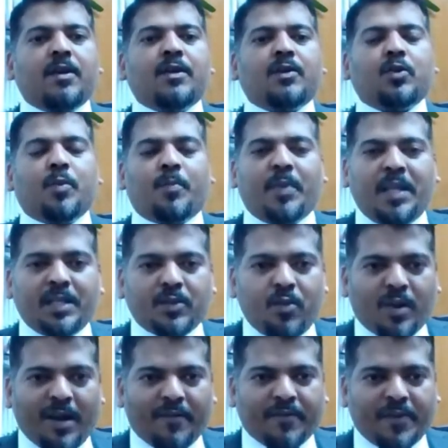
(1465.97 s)
So please
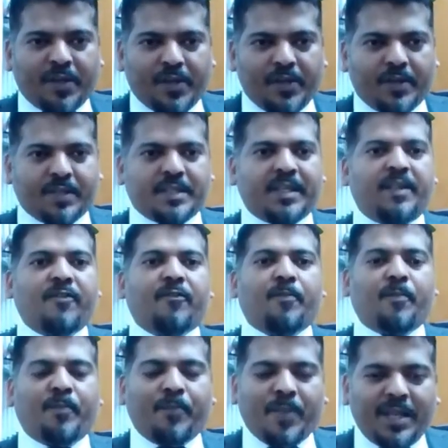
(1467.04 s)
look after yourself.
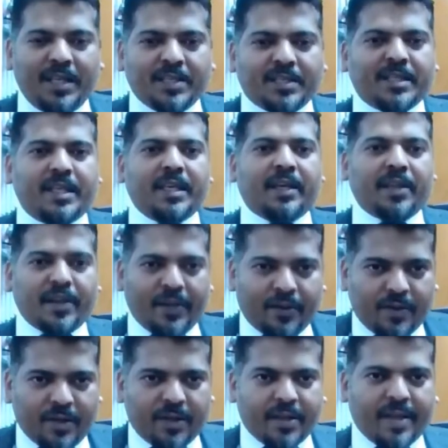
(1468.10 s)
Please take
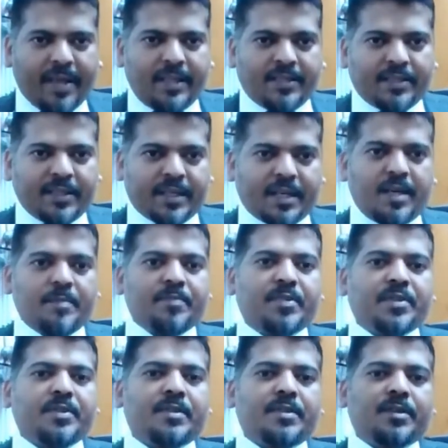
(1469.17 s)
regular health
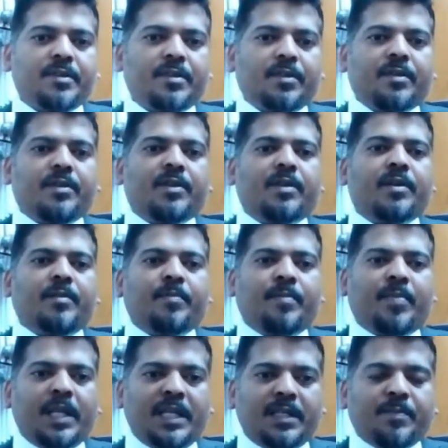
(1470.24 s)
checkups.
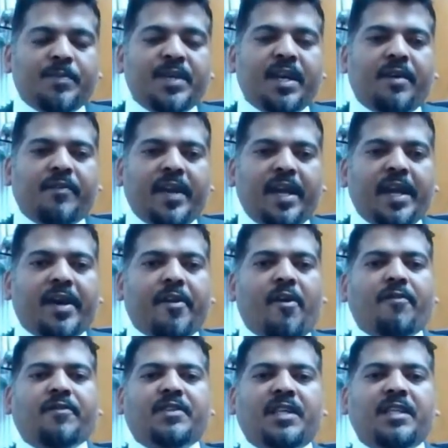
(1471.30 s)
Please be aware
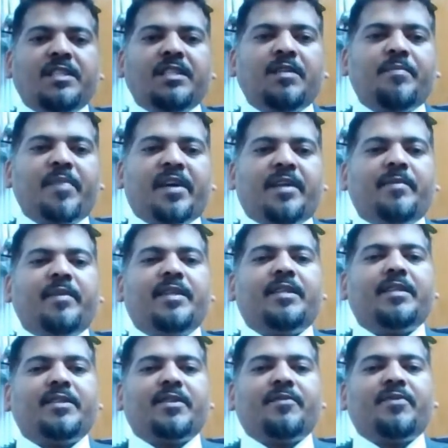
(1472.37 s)
of changing
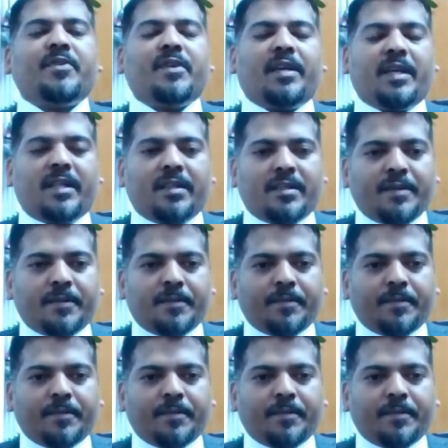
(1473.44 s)
parameters of your health.